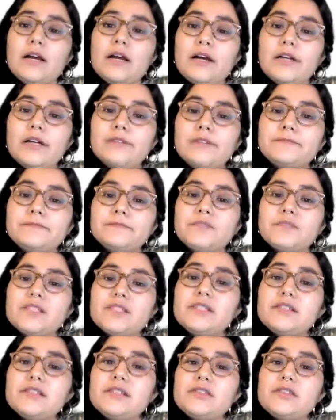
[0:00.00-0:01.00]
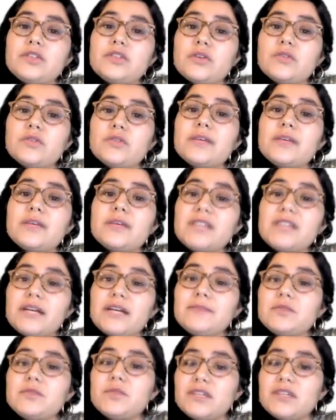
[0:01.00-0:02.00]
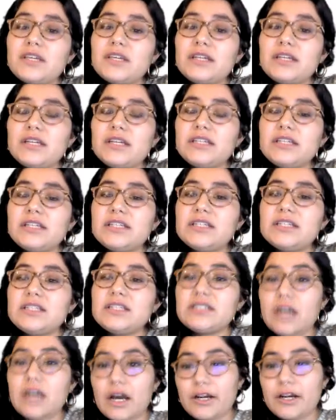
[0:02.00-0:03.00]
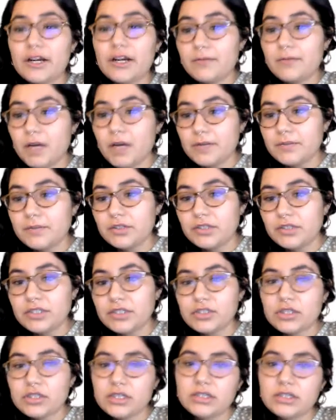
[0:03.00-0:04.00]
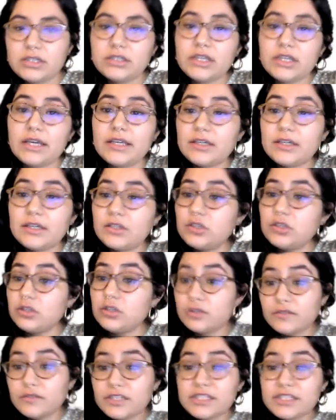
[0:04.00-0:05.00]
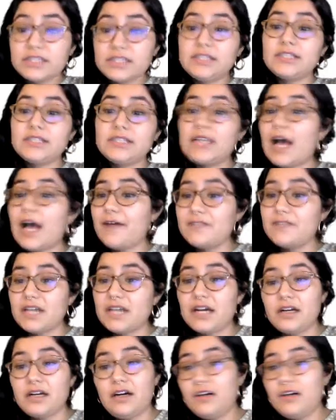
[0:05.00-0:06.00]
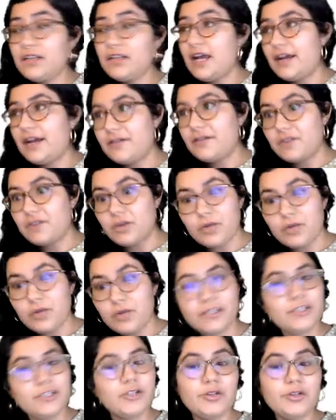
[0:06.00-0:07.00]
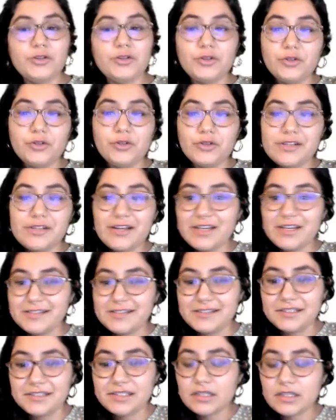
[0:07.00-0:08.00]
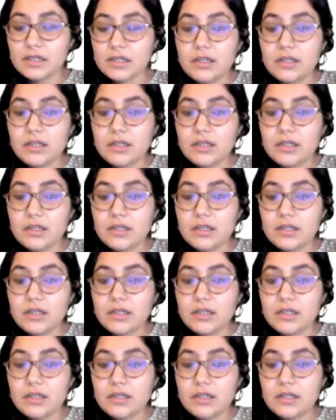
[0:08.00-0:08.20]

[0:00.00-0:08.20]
And so sometimes we can get an entire population, like universities have data on everyone who is